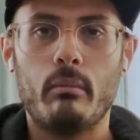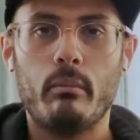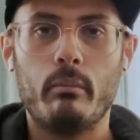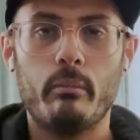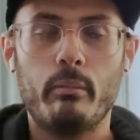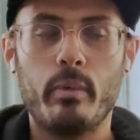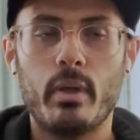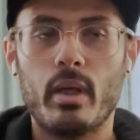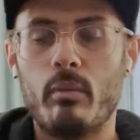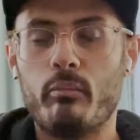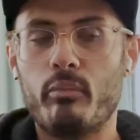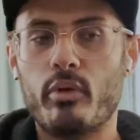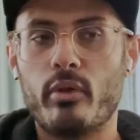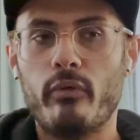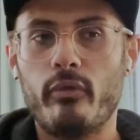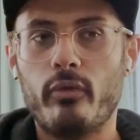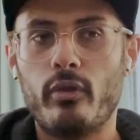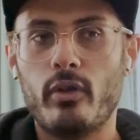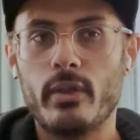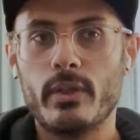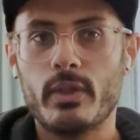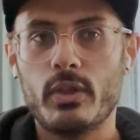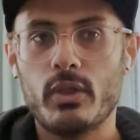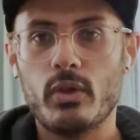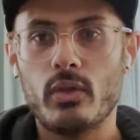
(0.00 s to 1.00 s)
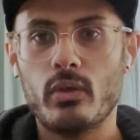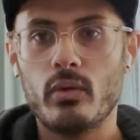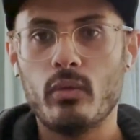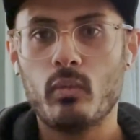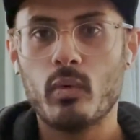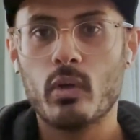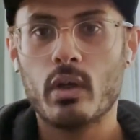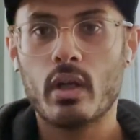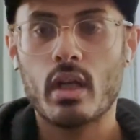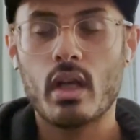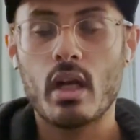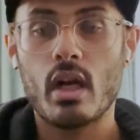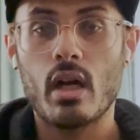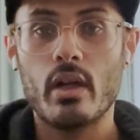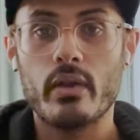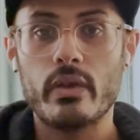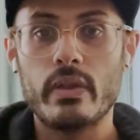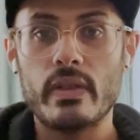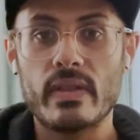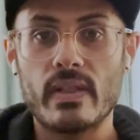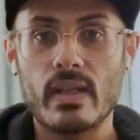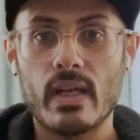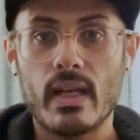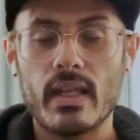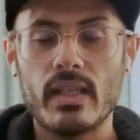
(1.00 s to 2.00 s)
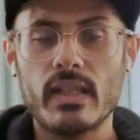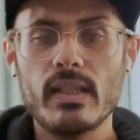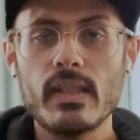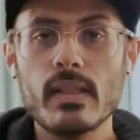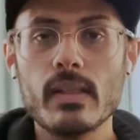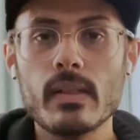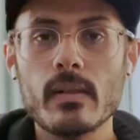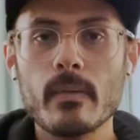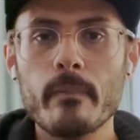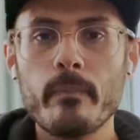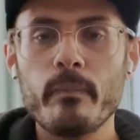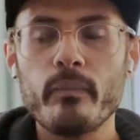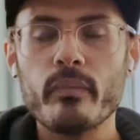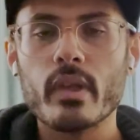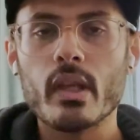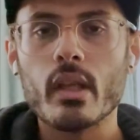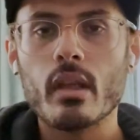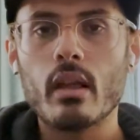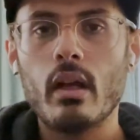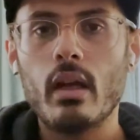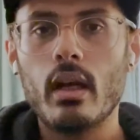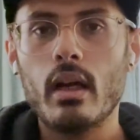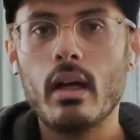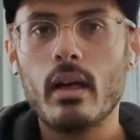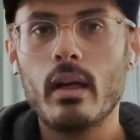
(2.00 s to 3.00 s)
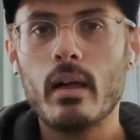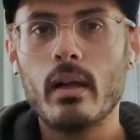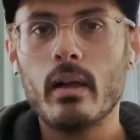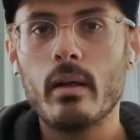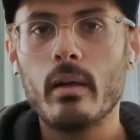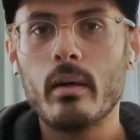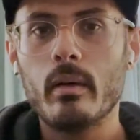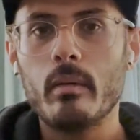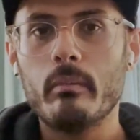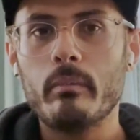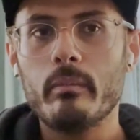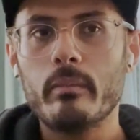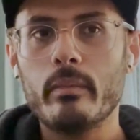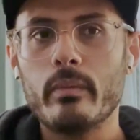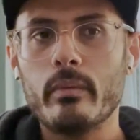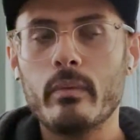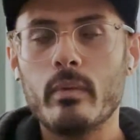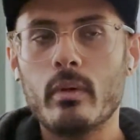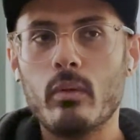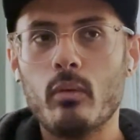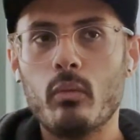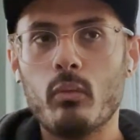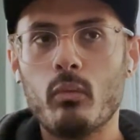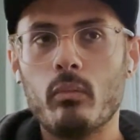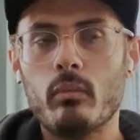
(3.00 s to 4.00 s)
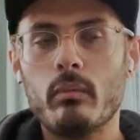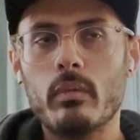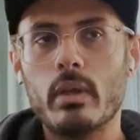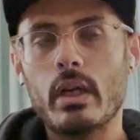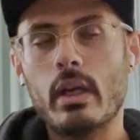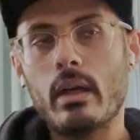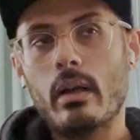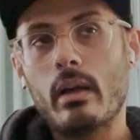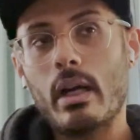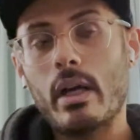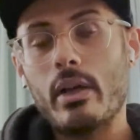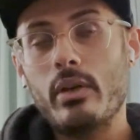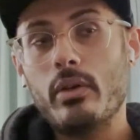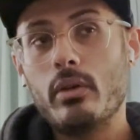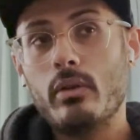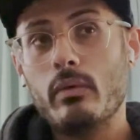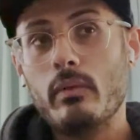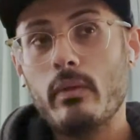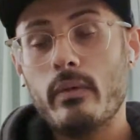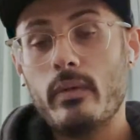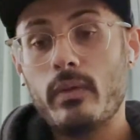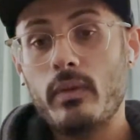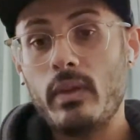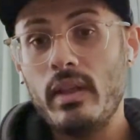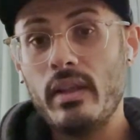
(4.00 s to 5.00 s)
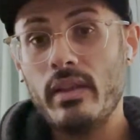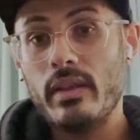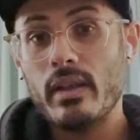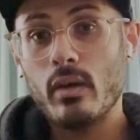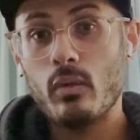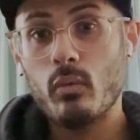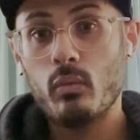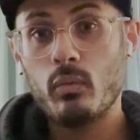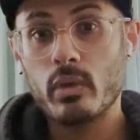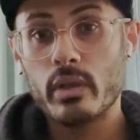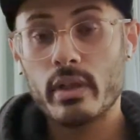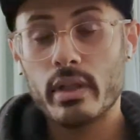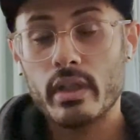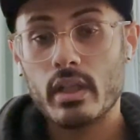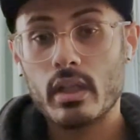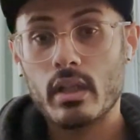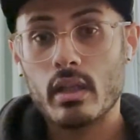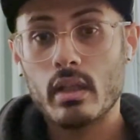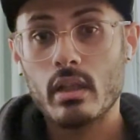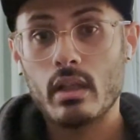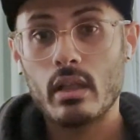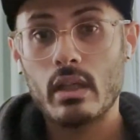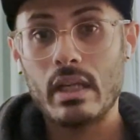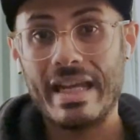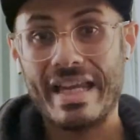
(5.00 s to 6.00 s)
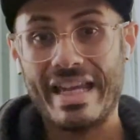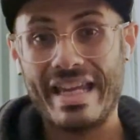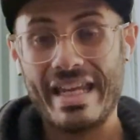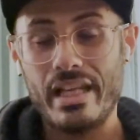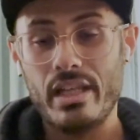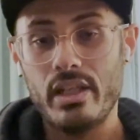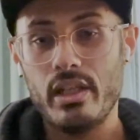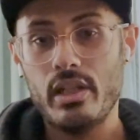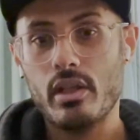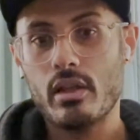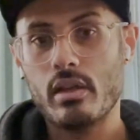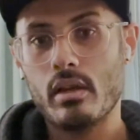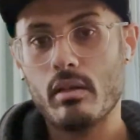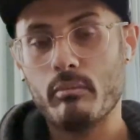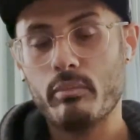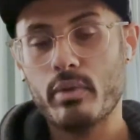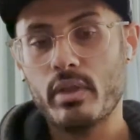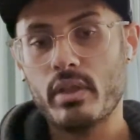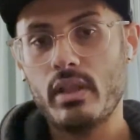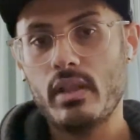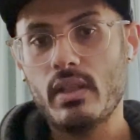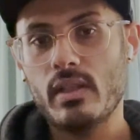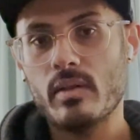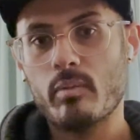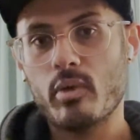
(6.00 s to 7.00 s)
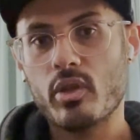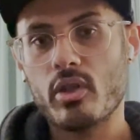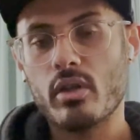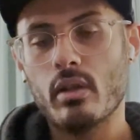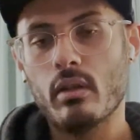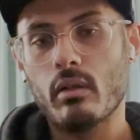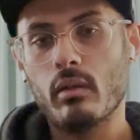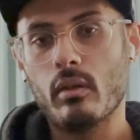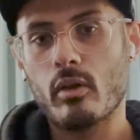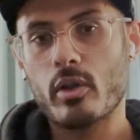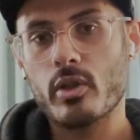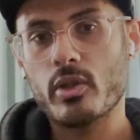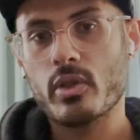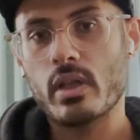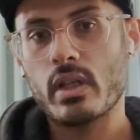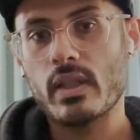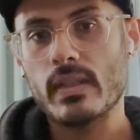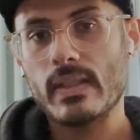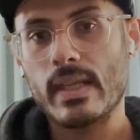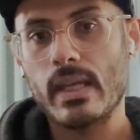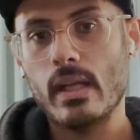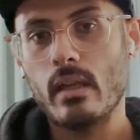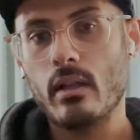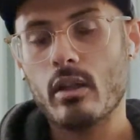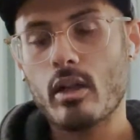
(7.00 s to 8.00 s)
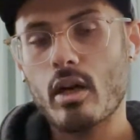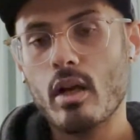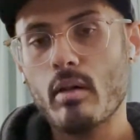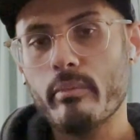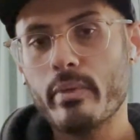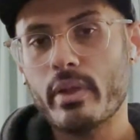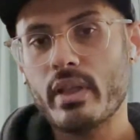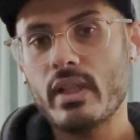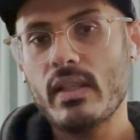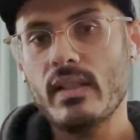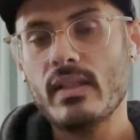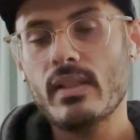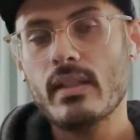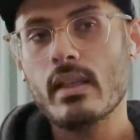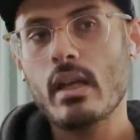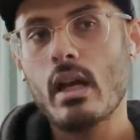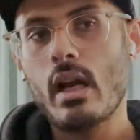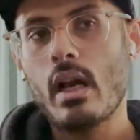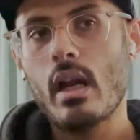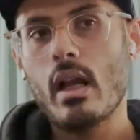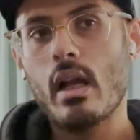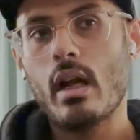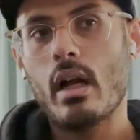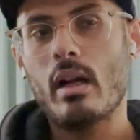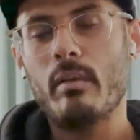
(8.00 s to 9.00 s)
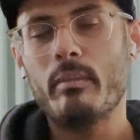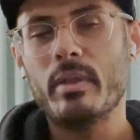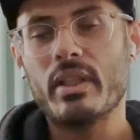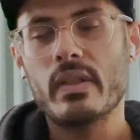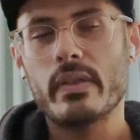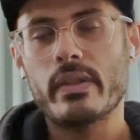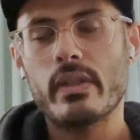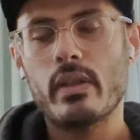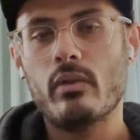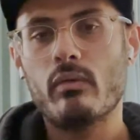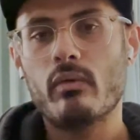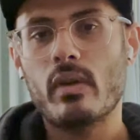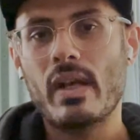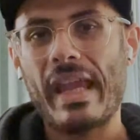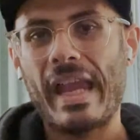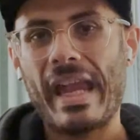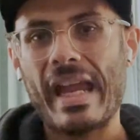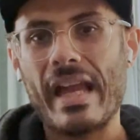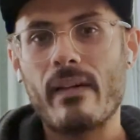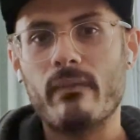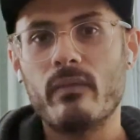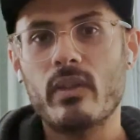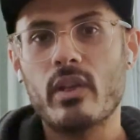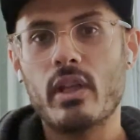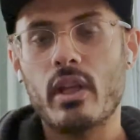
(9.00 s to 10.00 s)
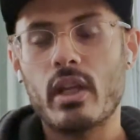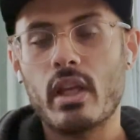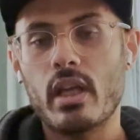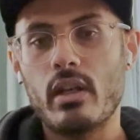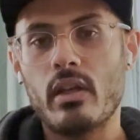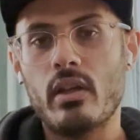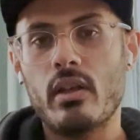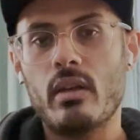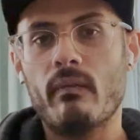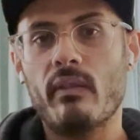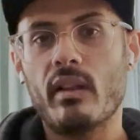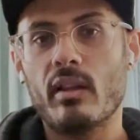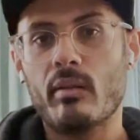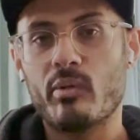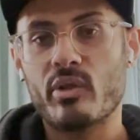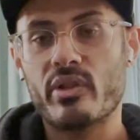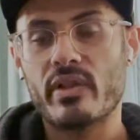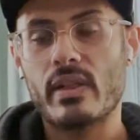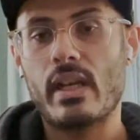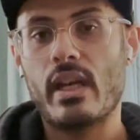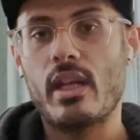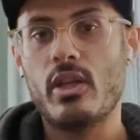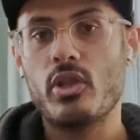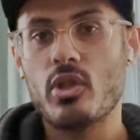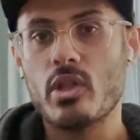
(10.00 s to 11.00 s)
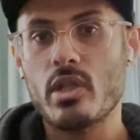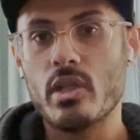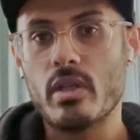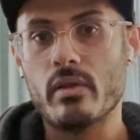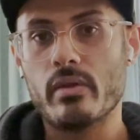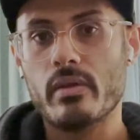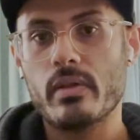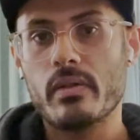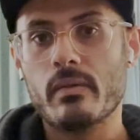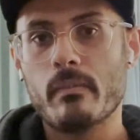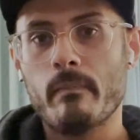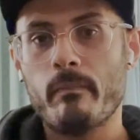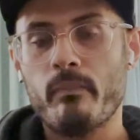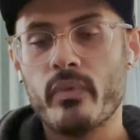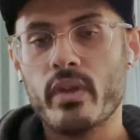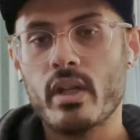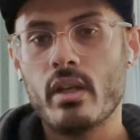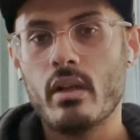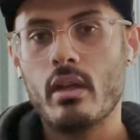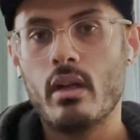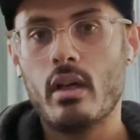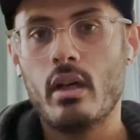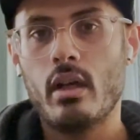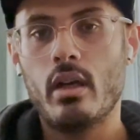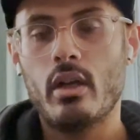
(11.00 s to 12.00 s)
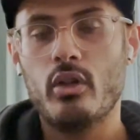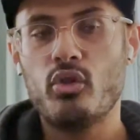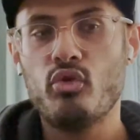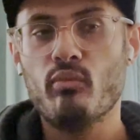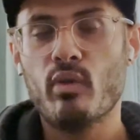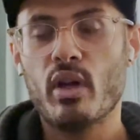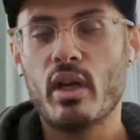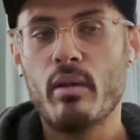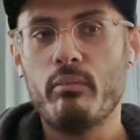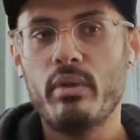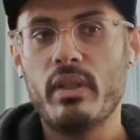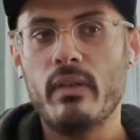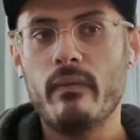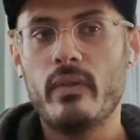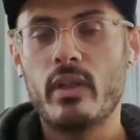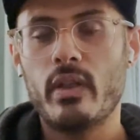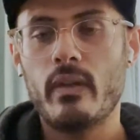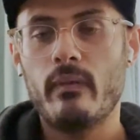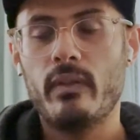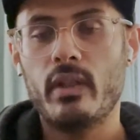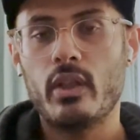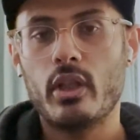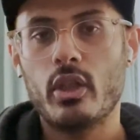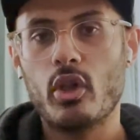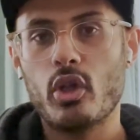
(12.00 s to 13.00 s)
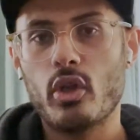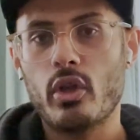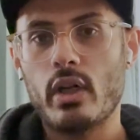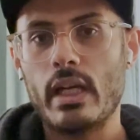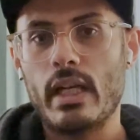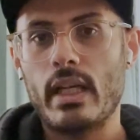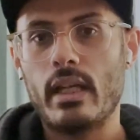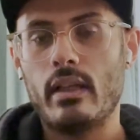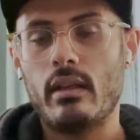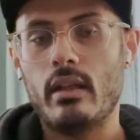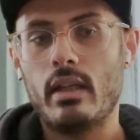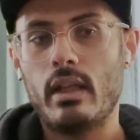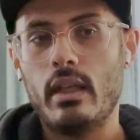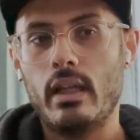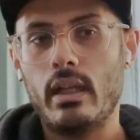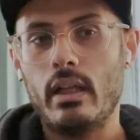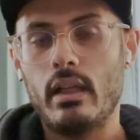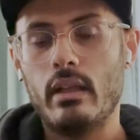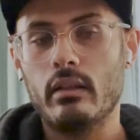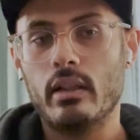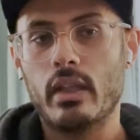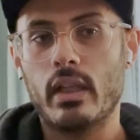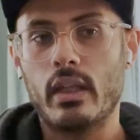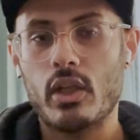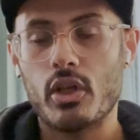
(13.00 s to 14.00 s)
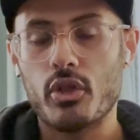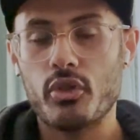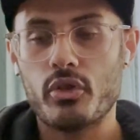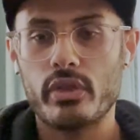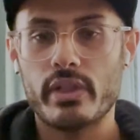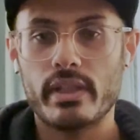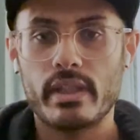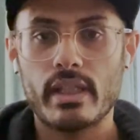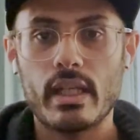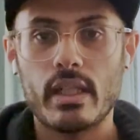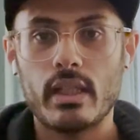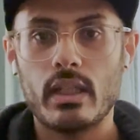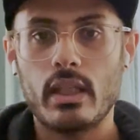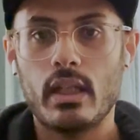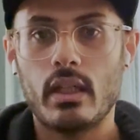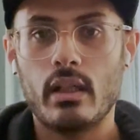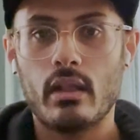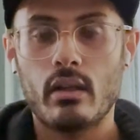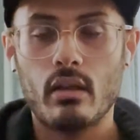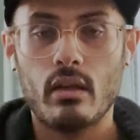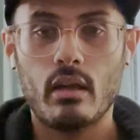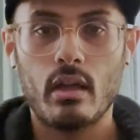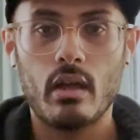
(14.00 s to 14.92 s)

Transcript: but prefer to work on designs, I don't see that work at any company, especially large scale companies, because they already have dedicated developers and engineers. You might be very good at like understanding